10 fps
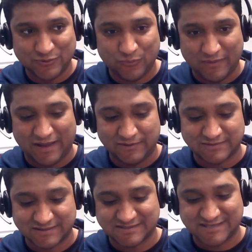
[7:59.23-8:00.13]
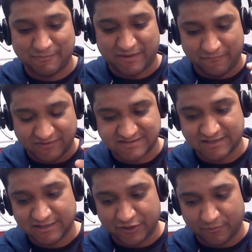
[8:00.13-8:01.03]
two values at the same time with a
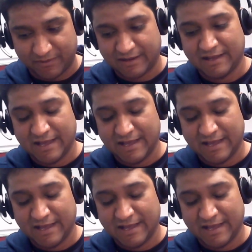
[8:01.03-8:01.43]
single qubit.